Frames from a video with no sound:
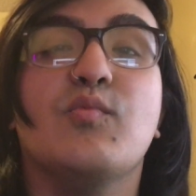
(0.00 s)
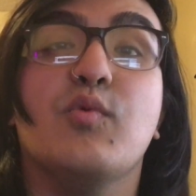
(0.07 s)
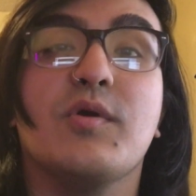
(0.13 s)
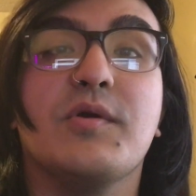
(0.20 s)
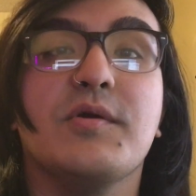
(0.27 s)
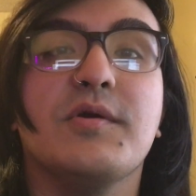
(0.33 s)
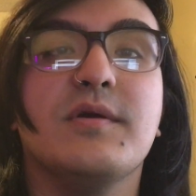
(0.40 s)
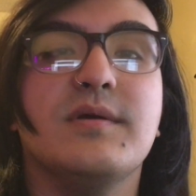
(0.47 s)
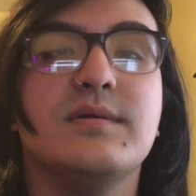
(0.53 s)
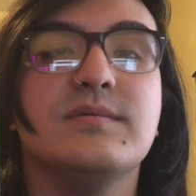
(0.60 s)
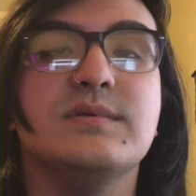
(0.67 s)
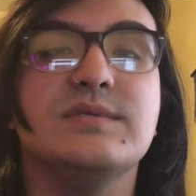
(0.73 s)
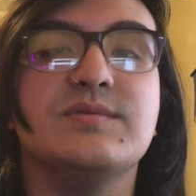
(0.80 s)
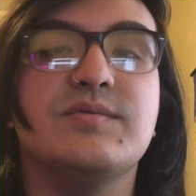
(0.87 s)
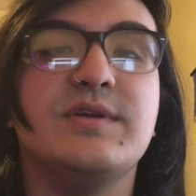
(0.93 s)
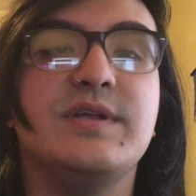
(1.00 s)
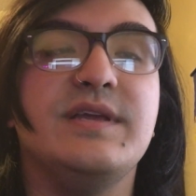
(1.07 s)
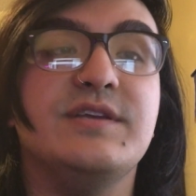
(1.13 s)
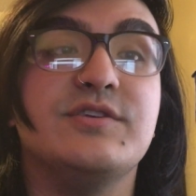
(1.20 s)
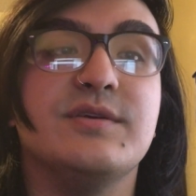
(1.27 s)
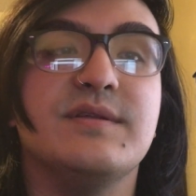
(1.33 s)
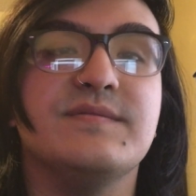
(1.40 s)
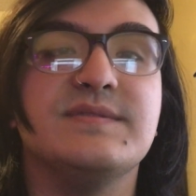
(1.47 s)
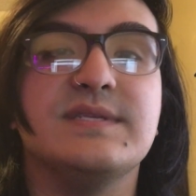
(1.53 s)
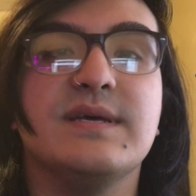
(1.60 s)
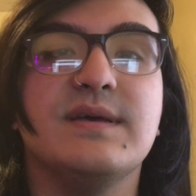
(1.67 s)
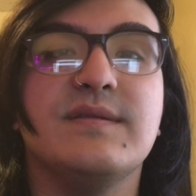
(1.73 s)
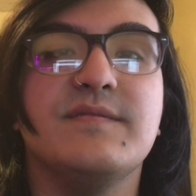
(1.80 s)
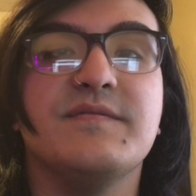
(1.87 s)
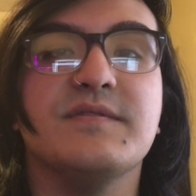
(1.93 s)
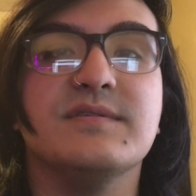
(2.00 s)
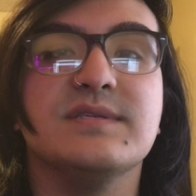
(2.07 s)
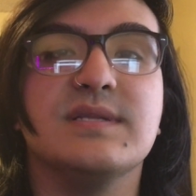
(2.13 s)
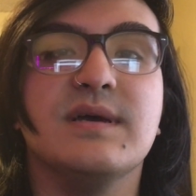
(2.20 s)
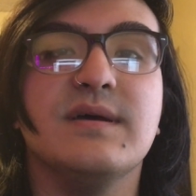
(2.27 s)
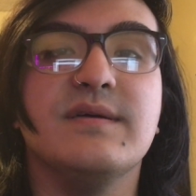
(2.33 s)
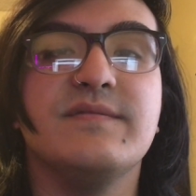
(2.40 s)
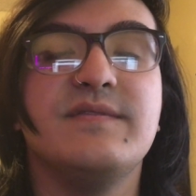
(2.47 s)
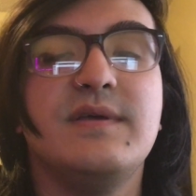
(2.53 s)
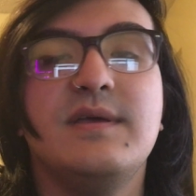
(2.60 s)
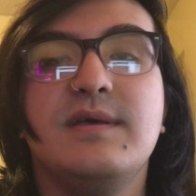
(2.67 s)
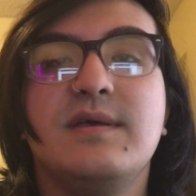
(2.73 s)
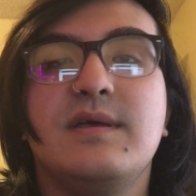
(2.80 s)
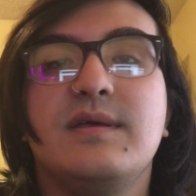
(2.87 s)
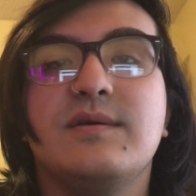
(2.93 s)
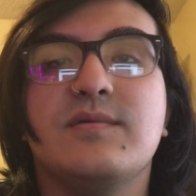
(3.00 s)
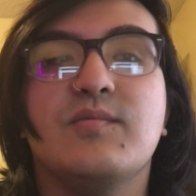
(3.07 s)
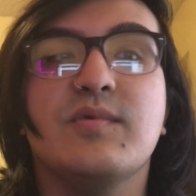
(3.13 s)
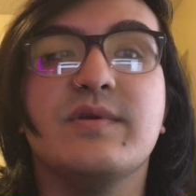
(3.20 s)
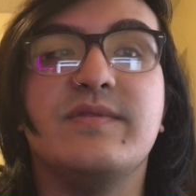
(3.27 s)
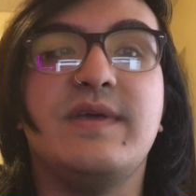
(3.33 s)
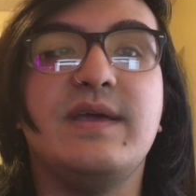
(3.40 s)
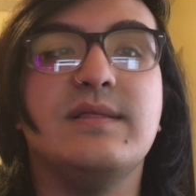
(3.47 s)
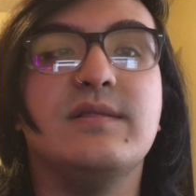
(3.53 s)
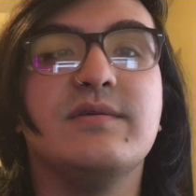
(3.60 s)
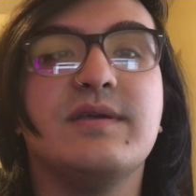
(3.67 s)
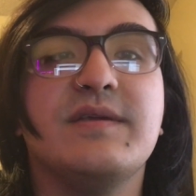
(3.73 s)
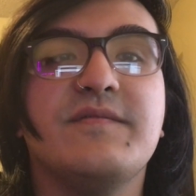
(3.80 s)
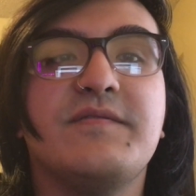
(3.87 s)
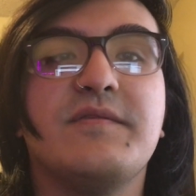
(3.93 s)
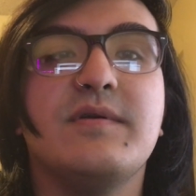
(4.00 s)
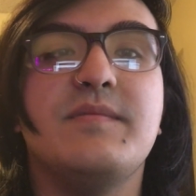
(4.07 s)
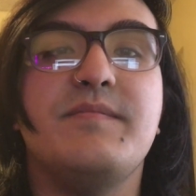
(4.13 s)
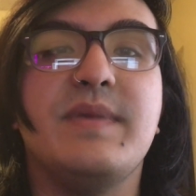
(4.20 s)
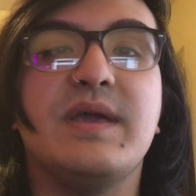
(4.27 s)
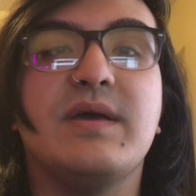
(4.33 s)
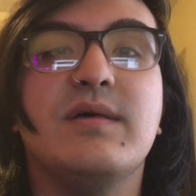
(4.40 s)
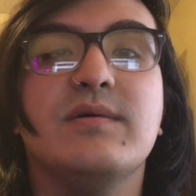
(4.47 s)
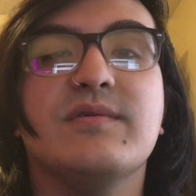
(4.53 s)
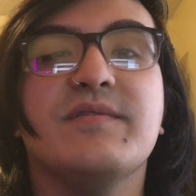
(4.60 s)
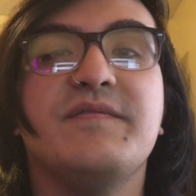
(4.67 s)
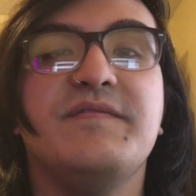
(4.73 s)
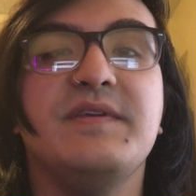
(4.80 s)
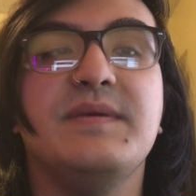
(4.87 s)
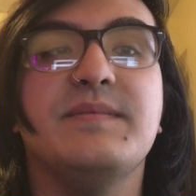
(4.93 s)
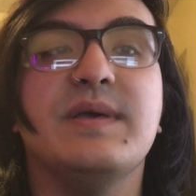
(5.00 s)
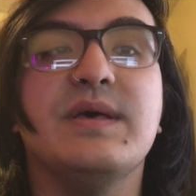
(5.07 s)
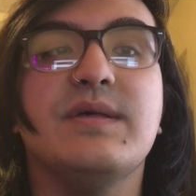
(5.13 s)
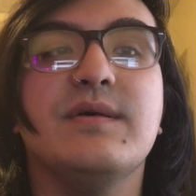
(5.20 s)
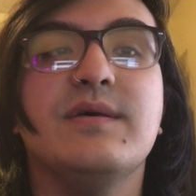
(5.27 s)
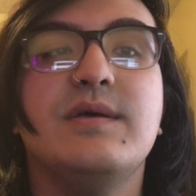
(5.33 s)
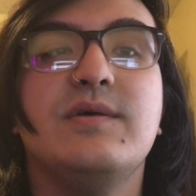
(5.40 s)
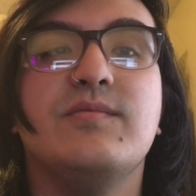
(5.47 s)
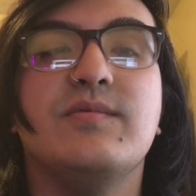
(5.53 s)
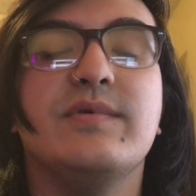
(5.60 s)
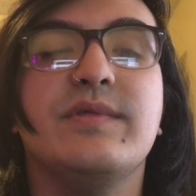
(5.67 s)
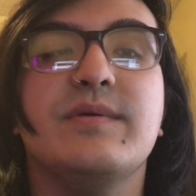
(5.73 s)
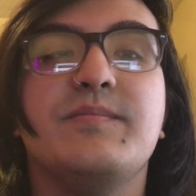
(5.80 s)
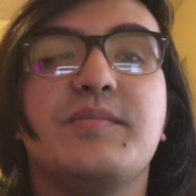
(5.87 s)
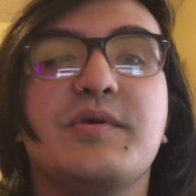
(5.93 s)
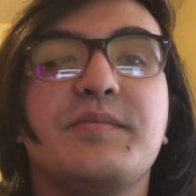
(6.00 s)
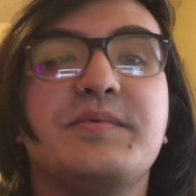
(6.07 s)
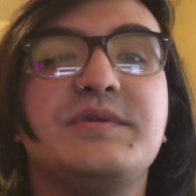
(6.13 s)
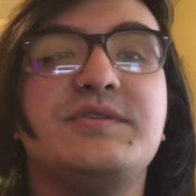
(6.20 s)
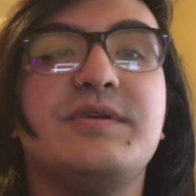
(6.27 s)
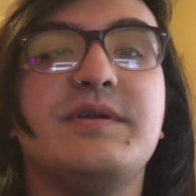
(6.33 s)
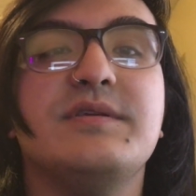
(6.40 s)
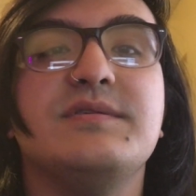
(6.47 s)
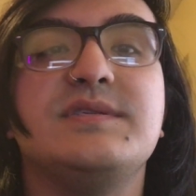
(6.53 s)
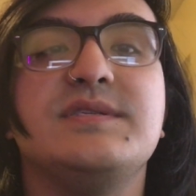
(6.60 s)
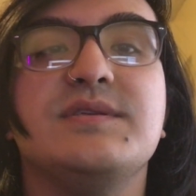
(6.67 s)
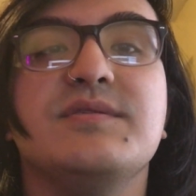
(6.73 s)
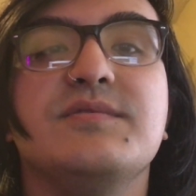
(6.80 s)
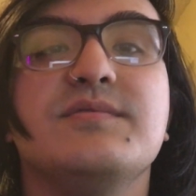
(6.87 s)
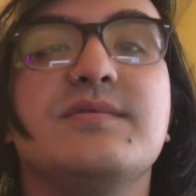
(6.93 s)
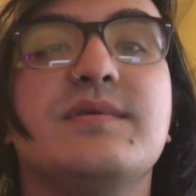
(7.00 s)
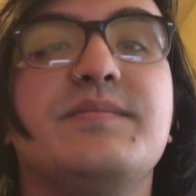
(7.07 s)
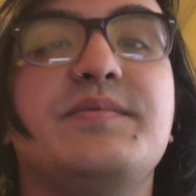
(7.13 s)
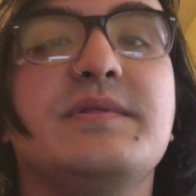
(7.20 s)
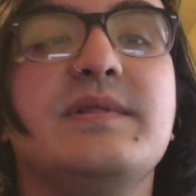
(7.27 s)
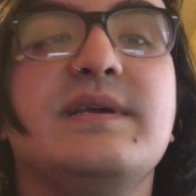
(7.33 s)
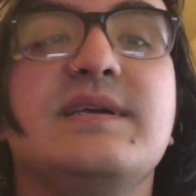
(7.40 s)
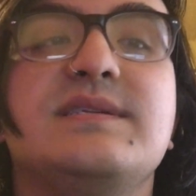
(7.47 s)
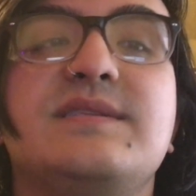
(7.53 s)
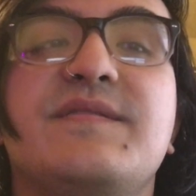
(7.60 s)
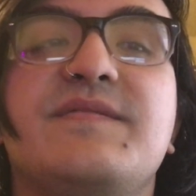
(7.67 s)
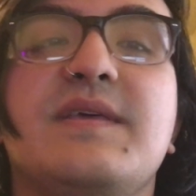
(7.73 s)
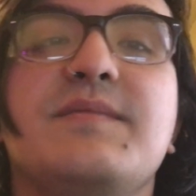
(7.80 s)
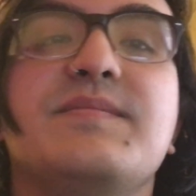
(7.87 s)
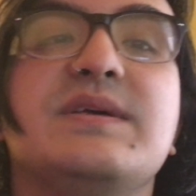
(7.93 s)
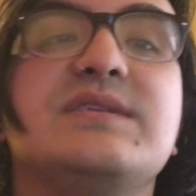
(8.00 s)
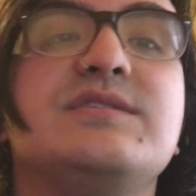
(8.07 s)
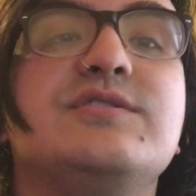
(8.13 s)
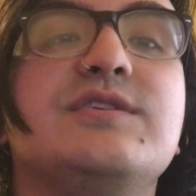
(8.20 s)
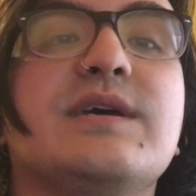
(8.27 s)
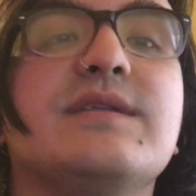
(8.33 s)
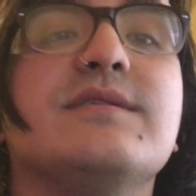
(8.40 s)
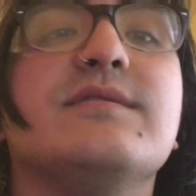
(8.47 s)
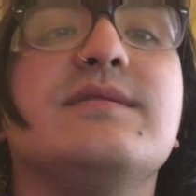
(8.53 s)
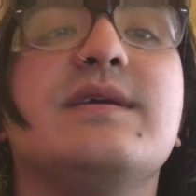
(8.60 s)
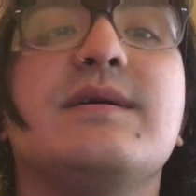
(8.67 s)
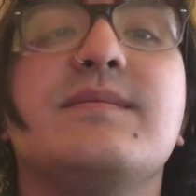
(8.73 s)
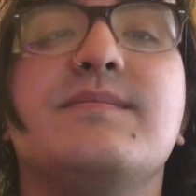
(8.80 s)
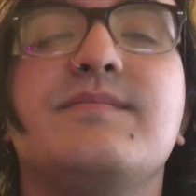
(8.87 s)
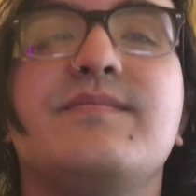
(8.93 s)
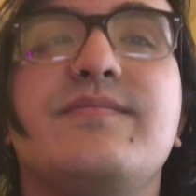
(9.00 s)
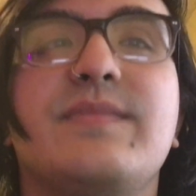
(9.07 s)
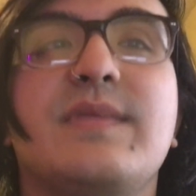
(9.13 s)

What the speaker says: were," is what he should have said, first off. "Were they looking for a male or female? Will the perpetrator sue the police if they misgendered them?"